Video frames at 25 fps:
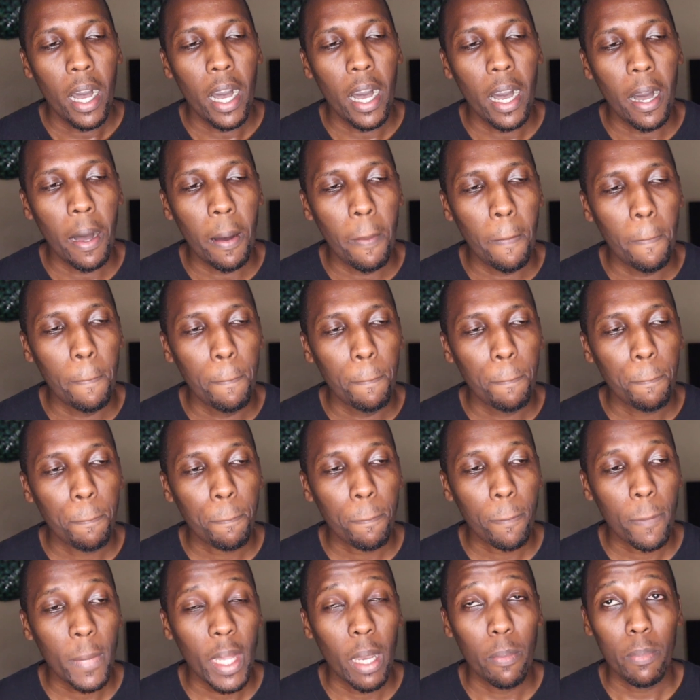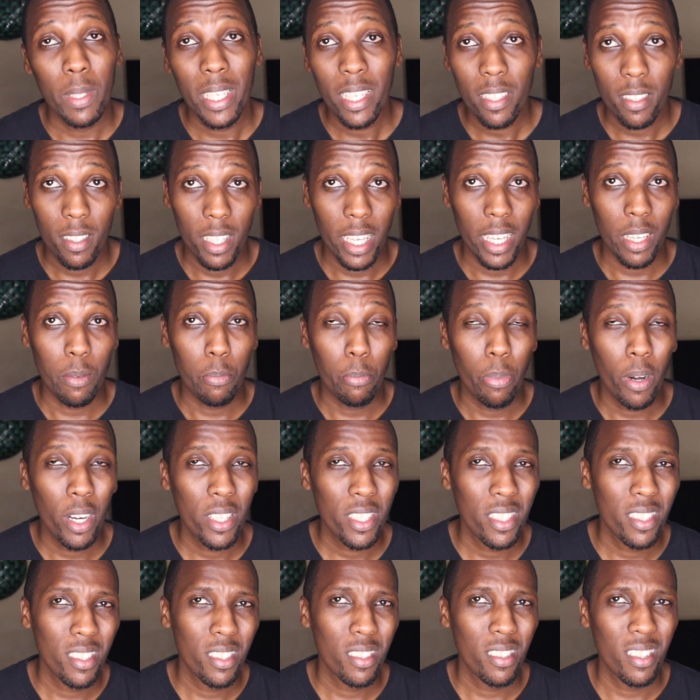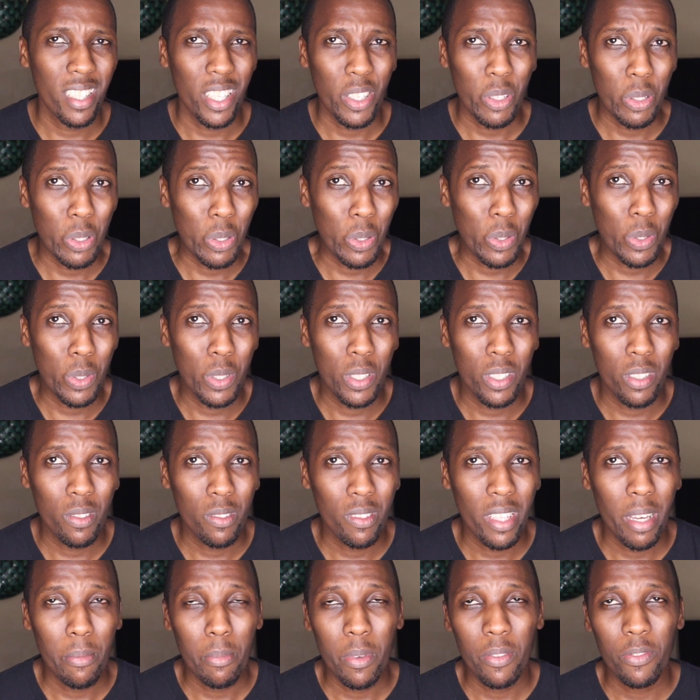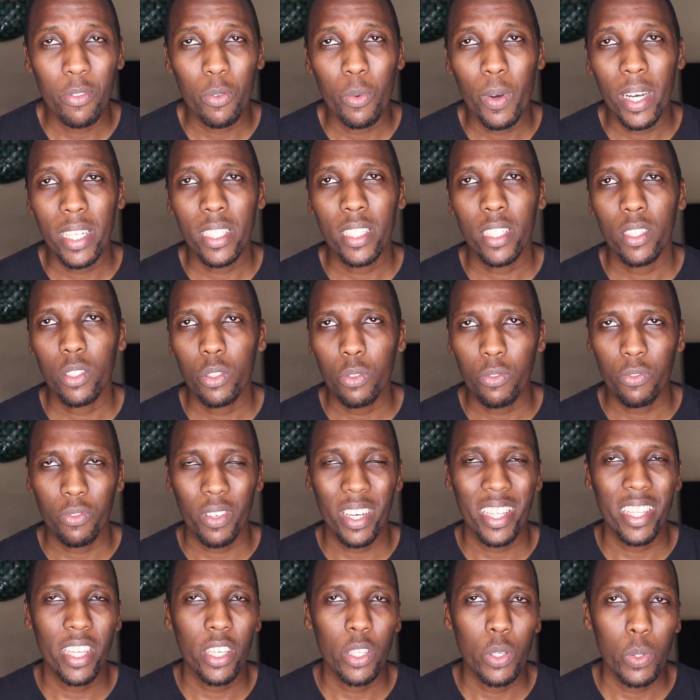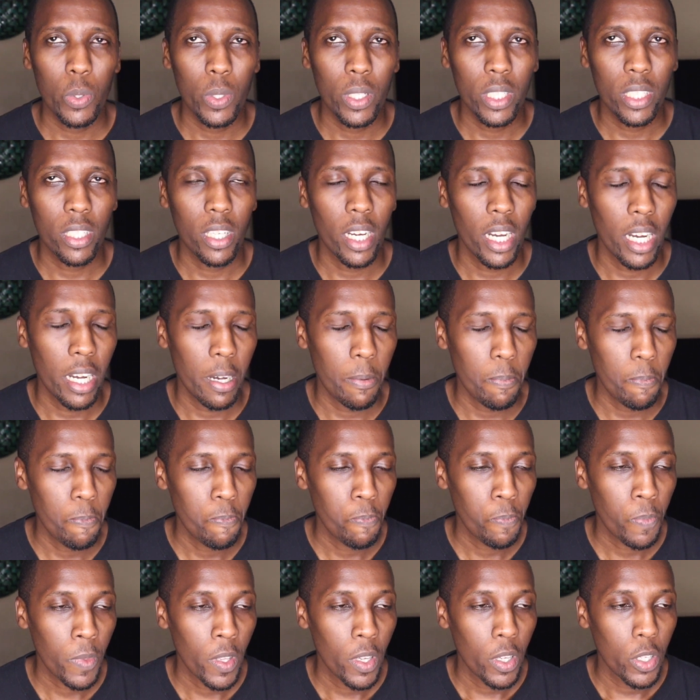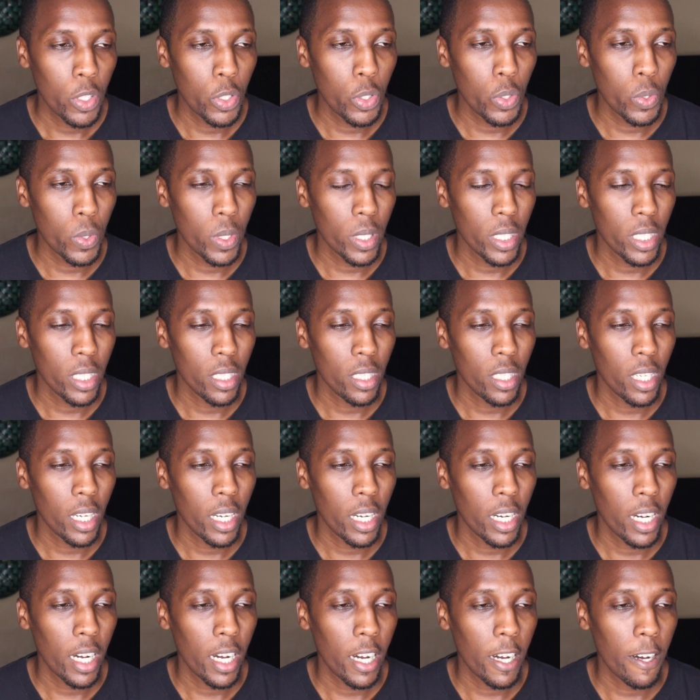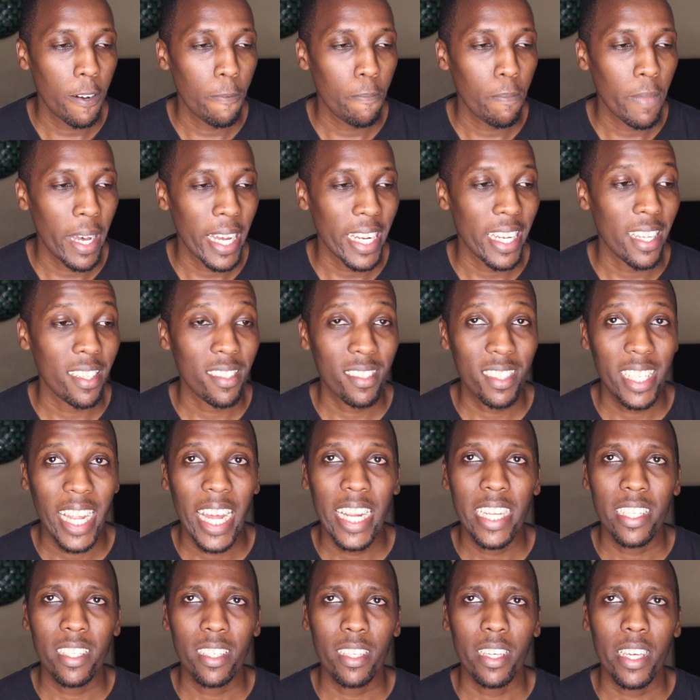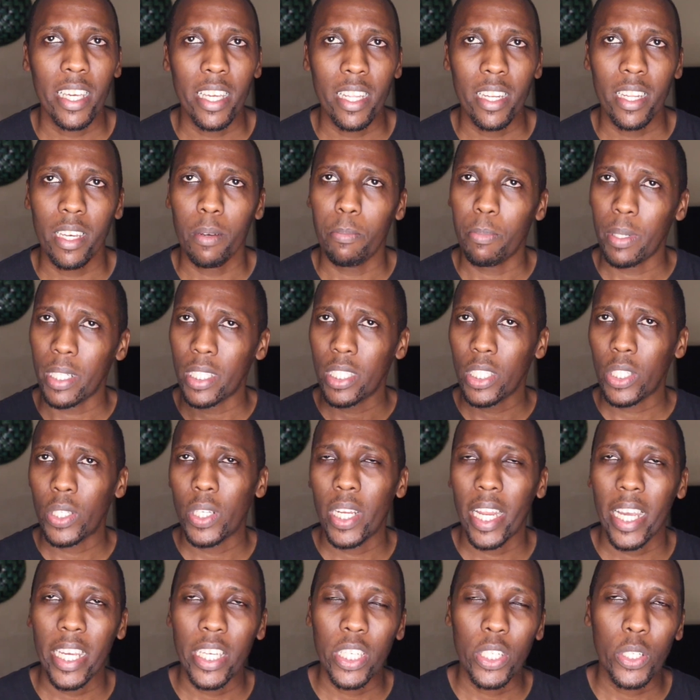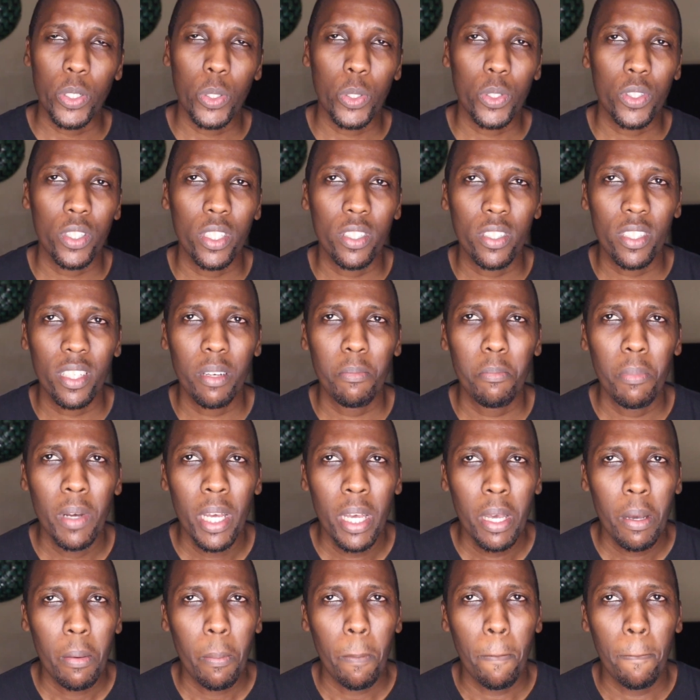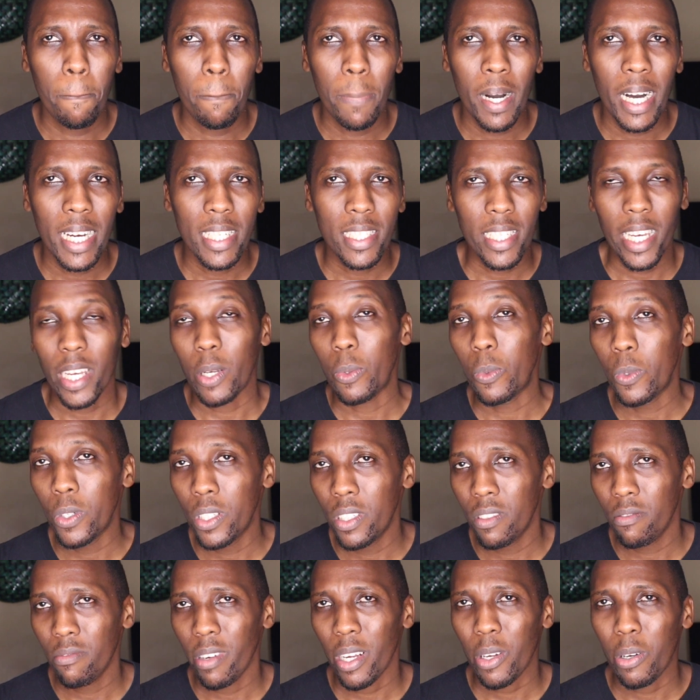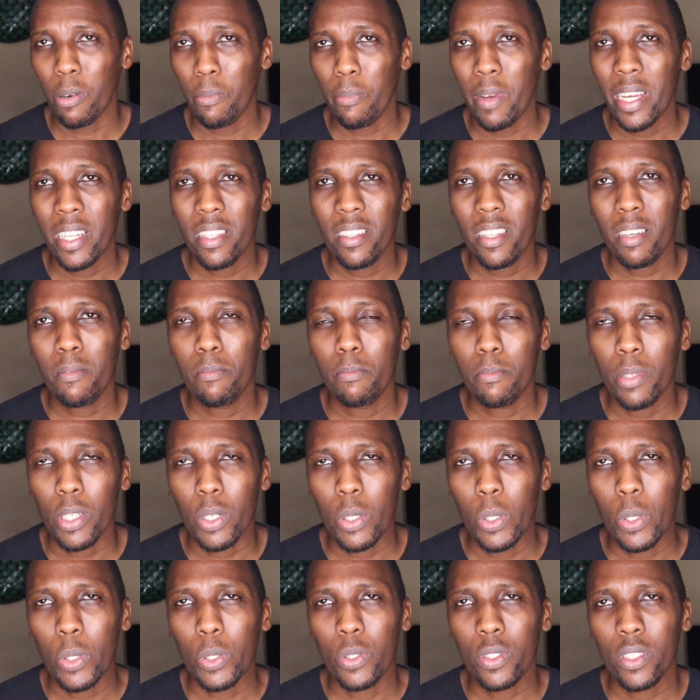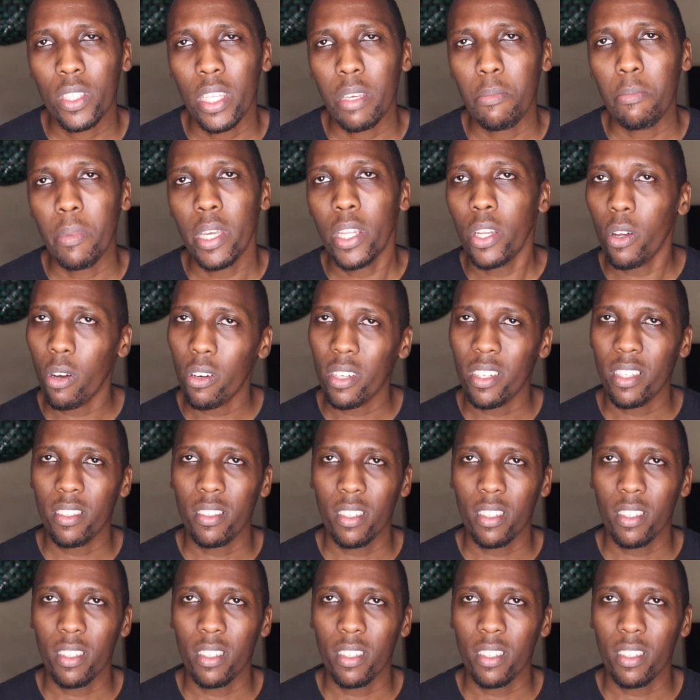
Yes, they're important. You could do them if you wanted to further your understanding in a particular ecosystem, but I wouldn't recommend them because they may not